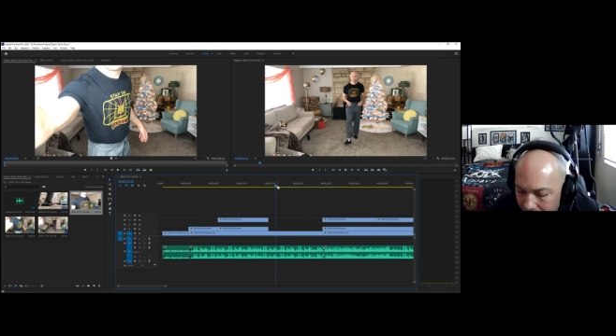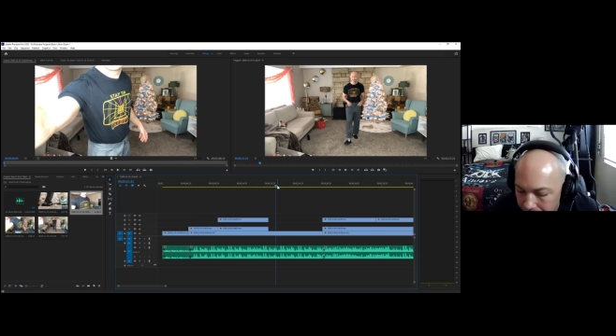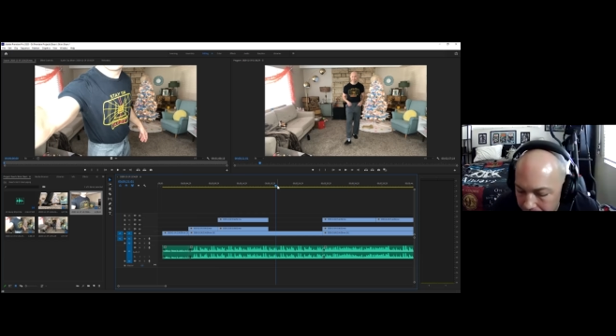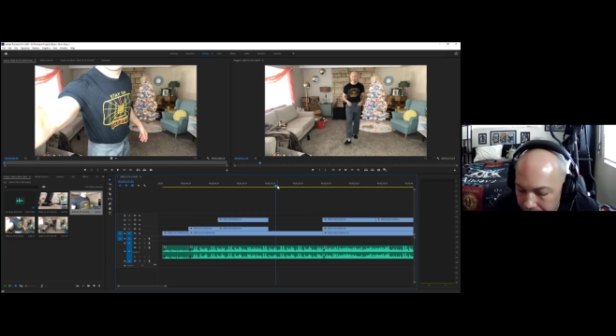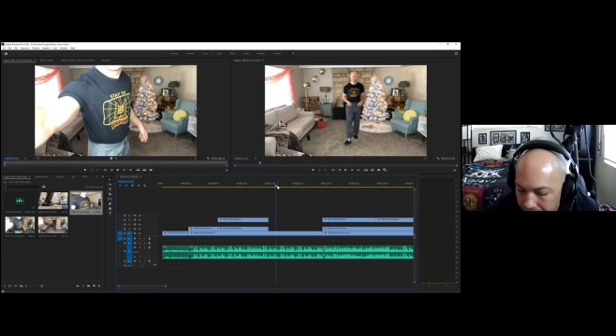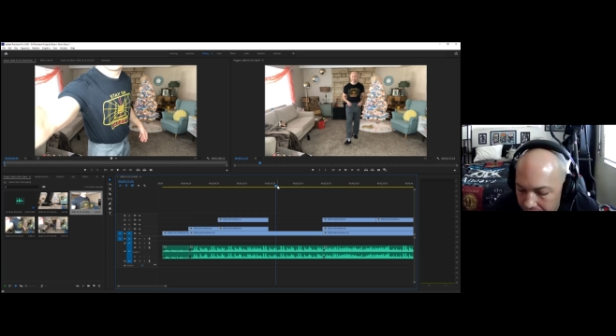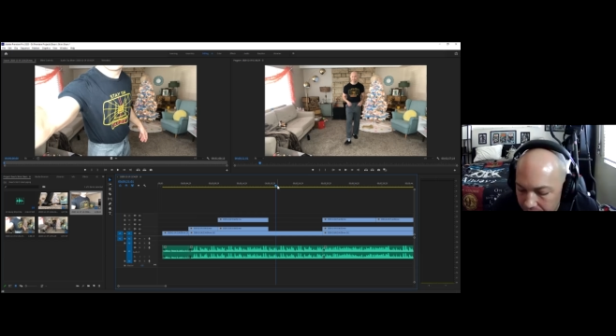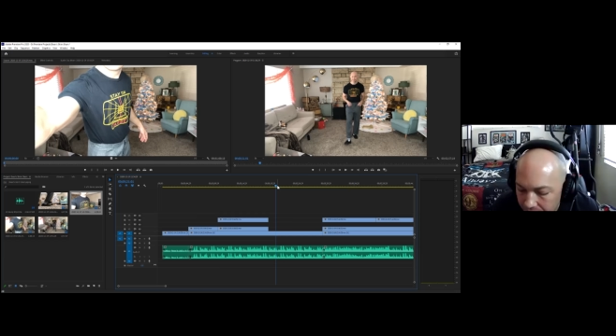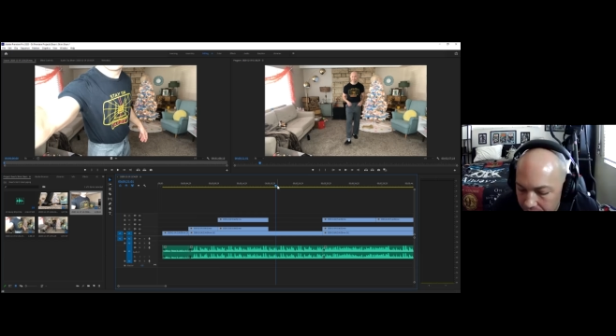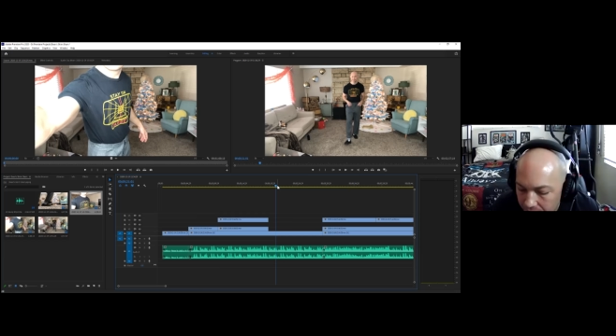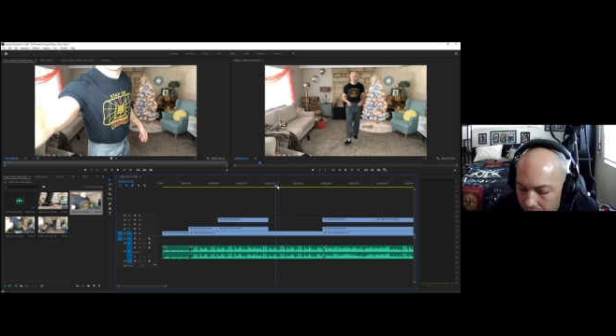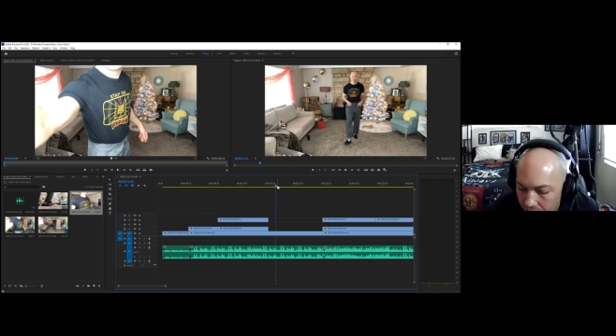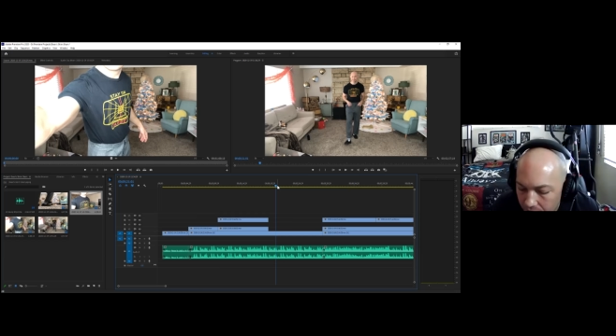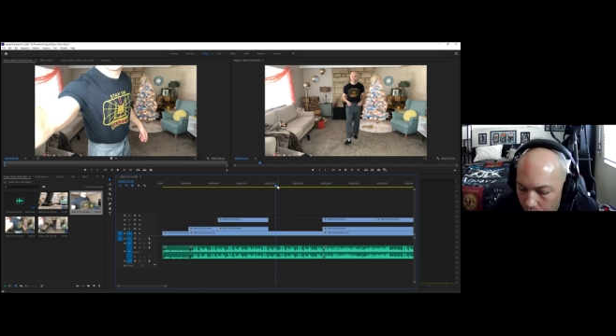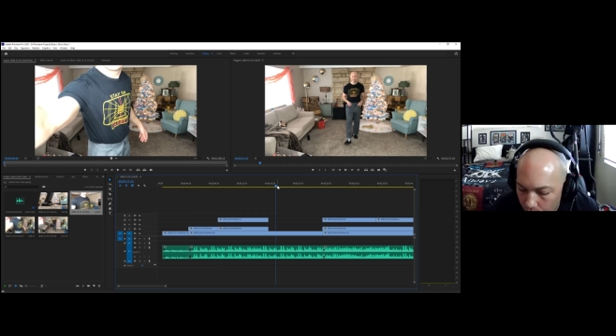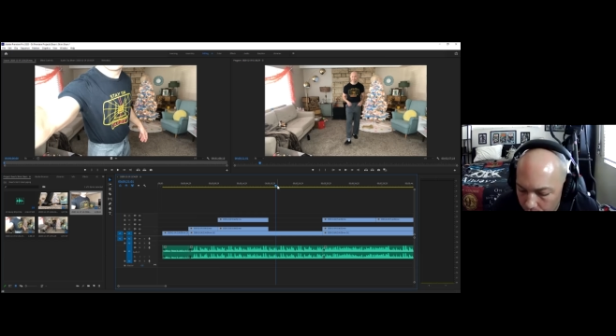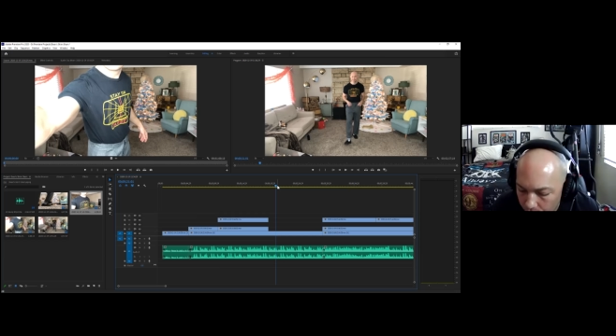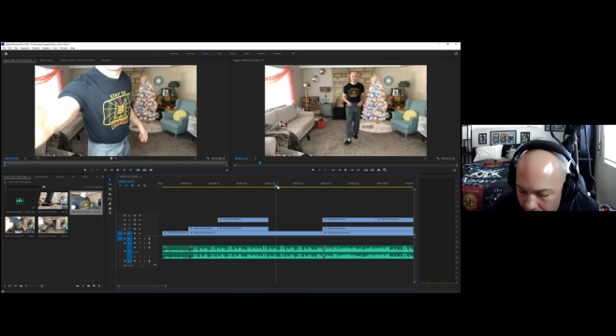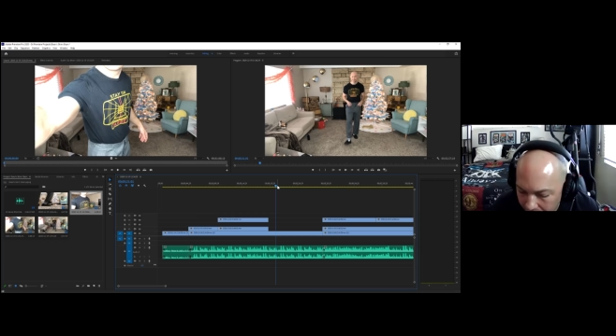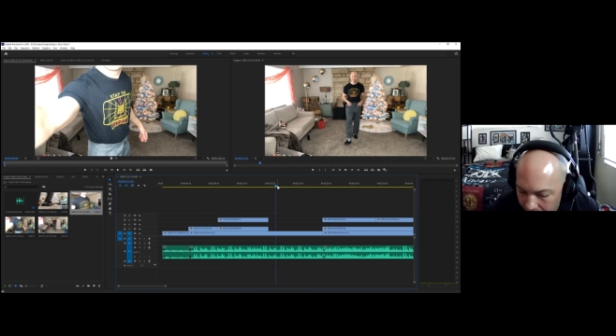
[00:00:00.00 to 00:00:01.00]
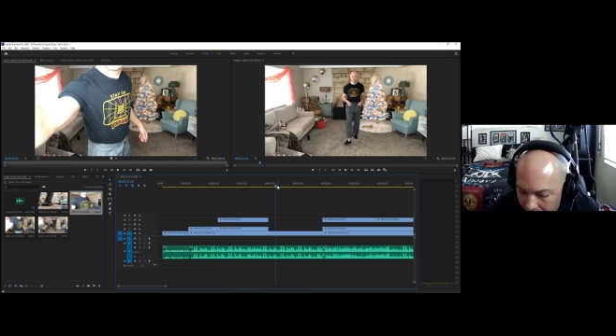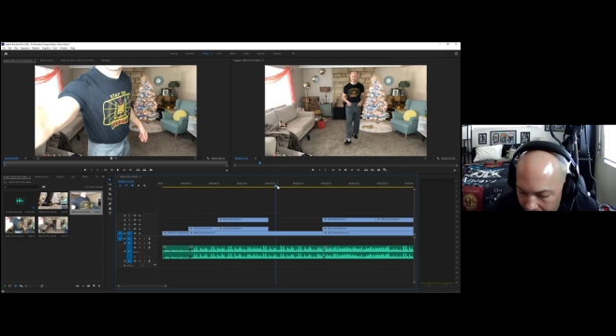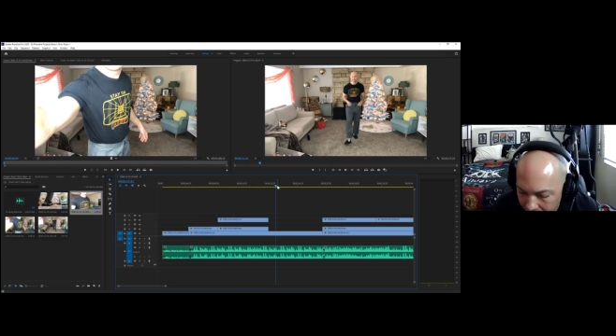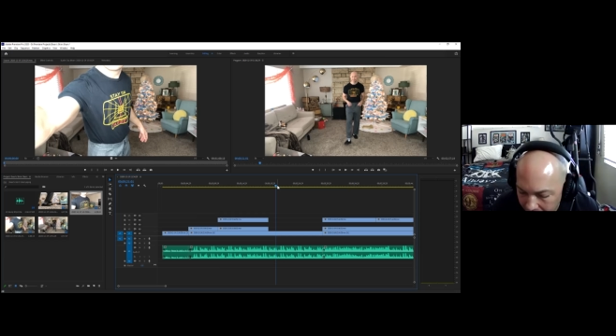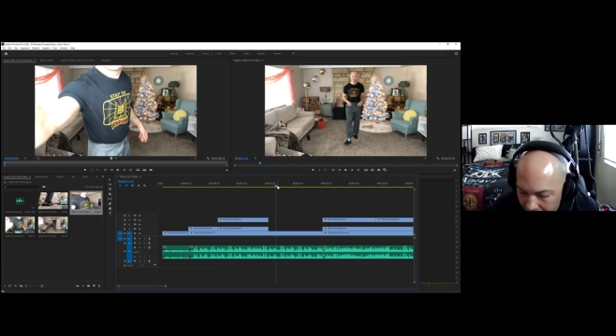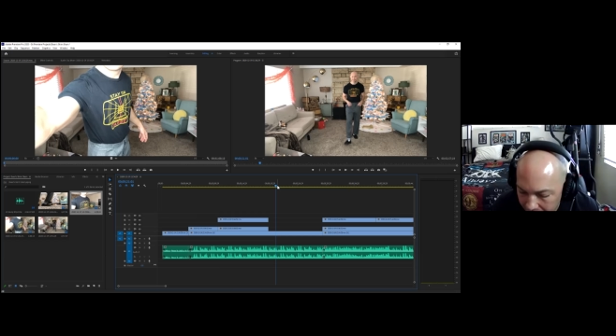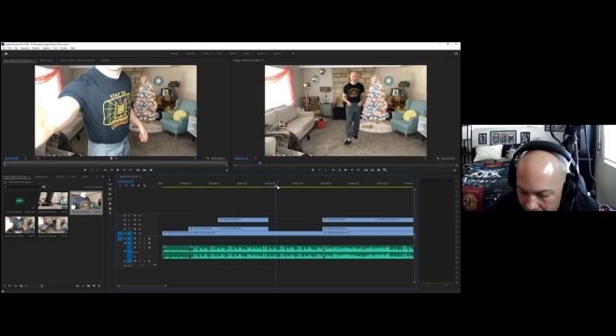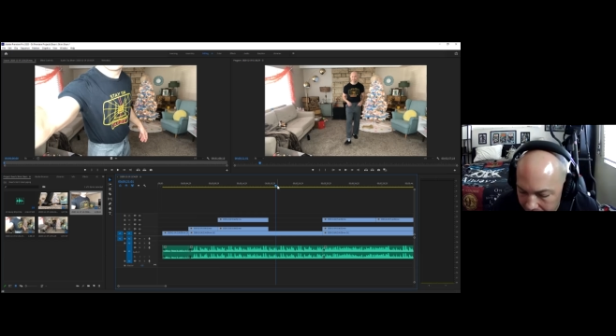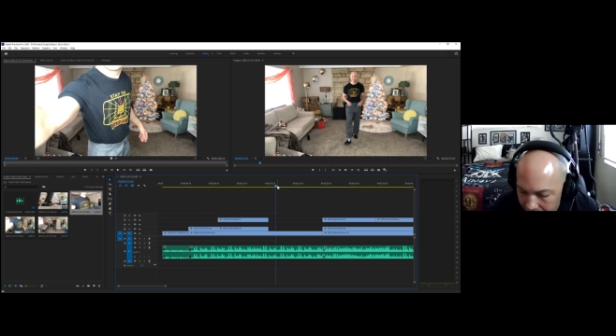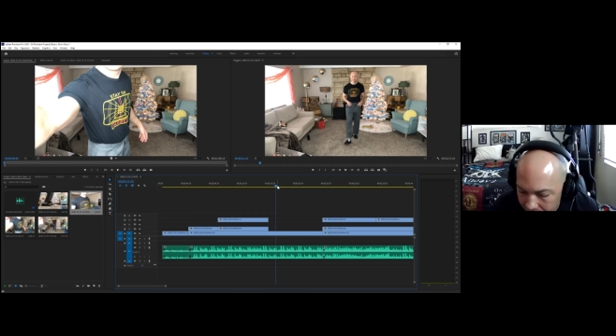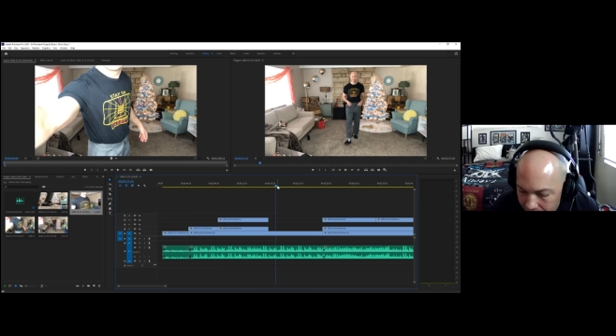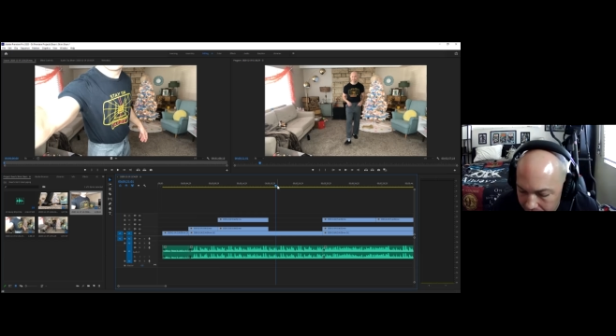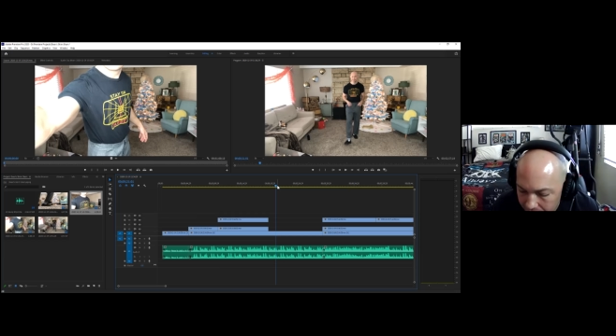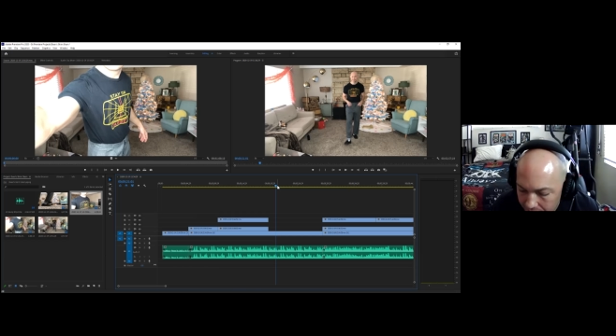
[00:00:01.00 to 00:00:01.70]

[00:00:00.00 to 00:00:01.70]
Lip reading: be okay,